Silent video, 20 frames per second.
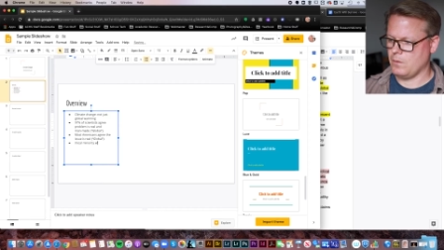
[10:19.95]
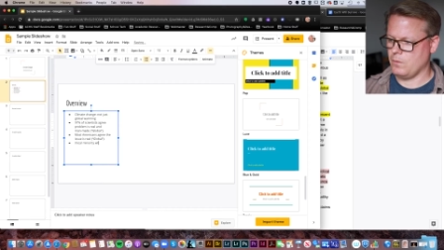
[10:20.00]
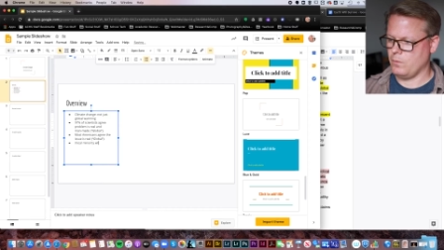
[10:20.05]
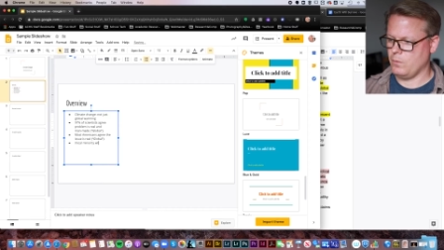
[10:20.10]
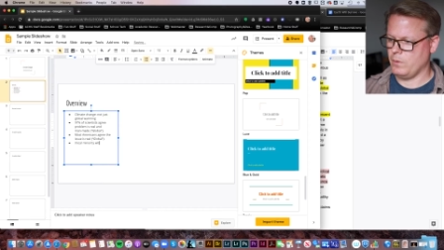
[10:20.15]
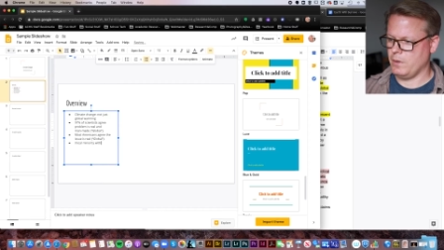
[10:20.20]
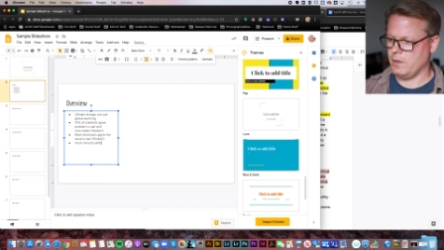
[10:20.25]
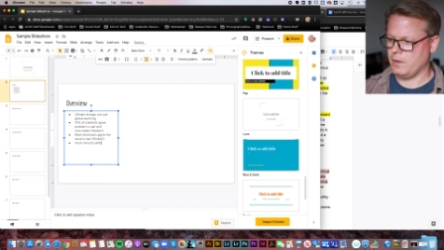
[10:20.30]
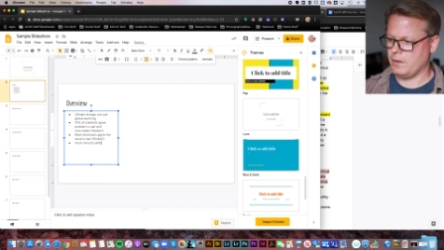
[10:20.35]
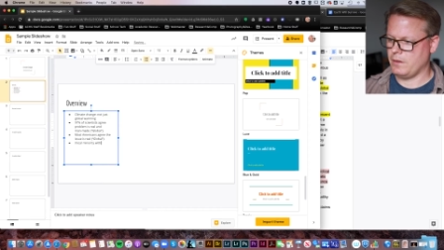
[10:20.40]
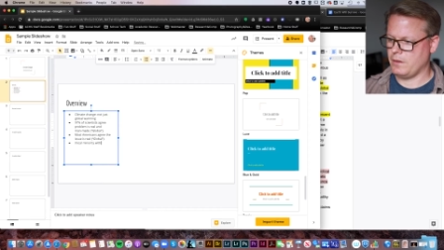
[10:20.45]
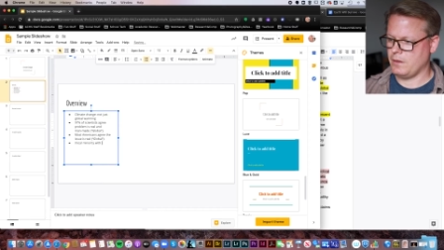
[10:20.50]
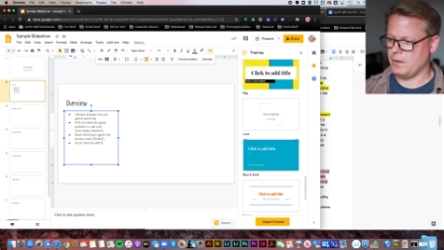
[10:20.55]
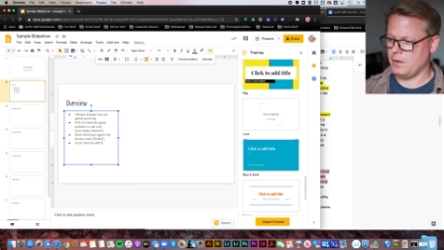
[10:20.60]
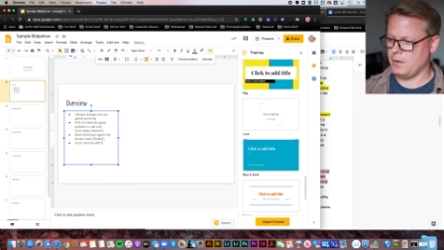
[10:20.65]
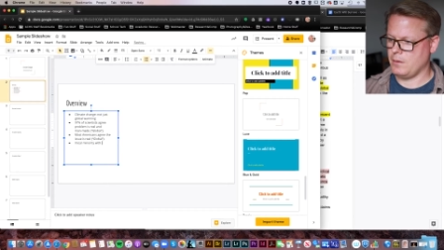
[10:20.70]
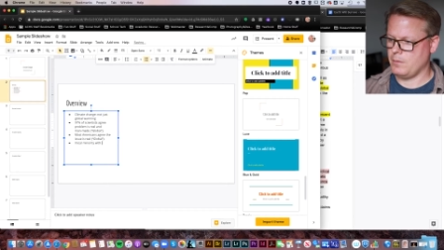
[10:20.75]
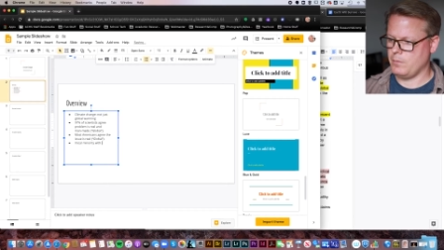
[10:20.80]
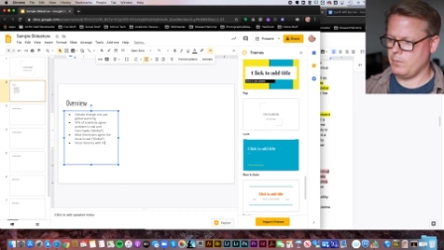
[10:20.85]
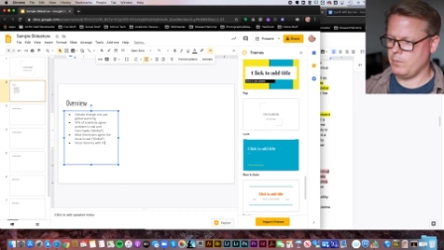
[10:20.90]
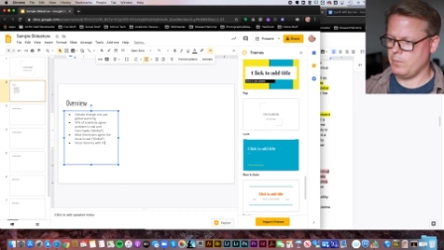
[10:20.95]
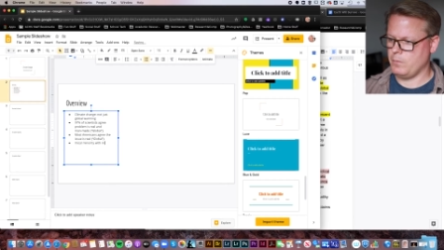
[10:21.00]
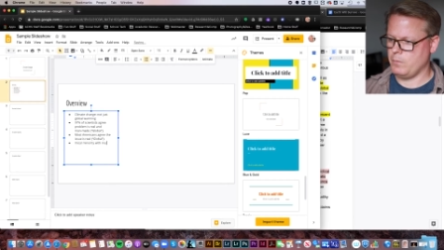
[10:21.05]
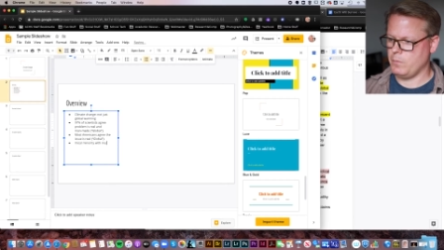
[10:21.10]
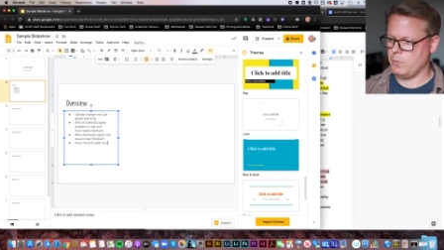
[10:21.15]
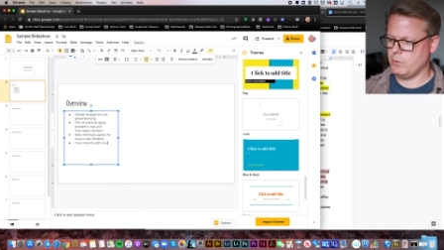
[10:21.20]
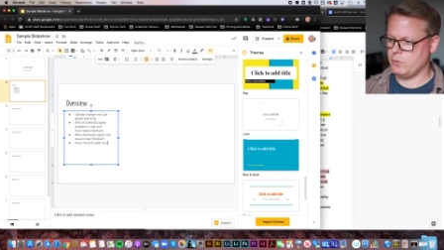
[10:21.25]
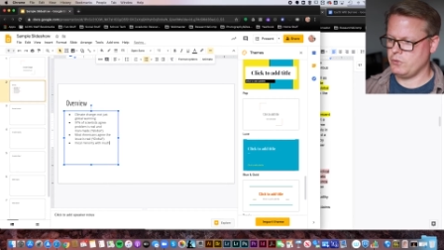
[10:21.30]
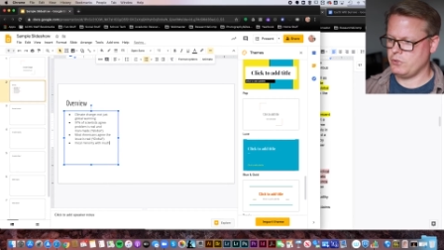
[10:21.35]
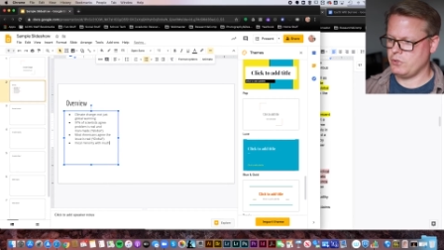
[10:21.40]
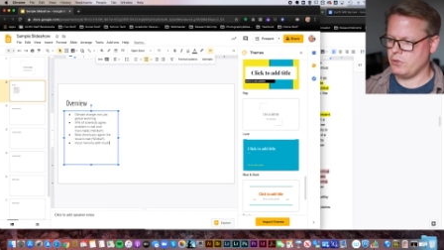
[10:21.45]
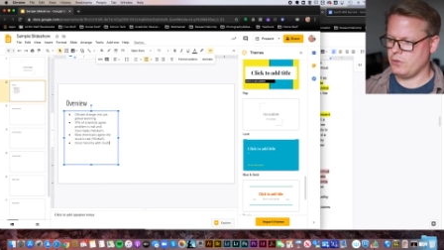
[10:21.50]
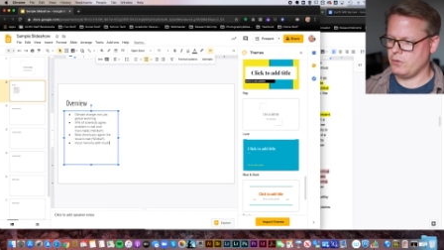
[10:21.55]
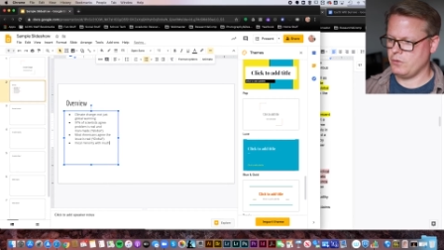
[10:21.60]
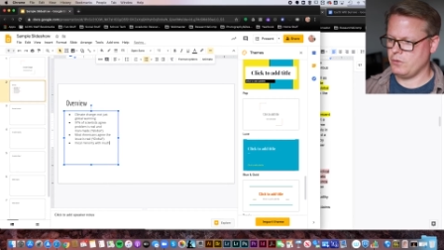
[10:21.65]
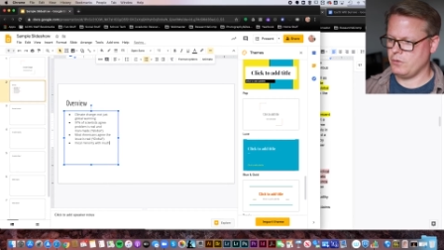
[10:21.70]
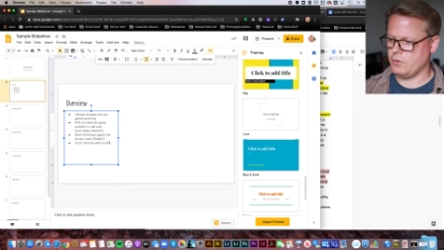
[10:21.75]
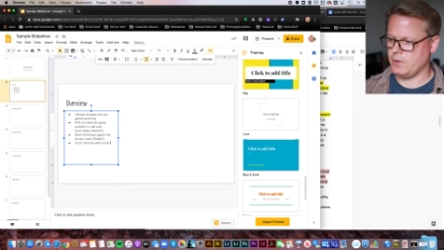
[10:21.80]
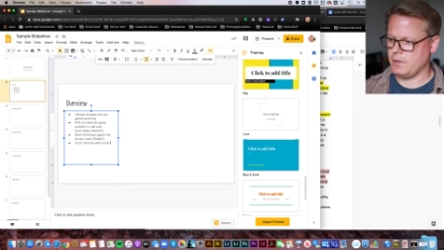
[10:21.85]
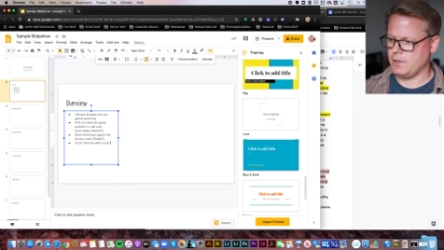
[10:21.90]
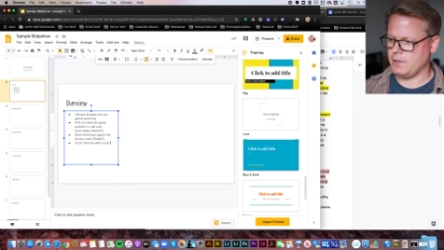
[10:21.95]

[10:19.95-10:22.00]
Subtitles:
with mucho,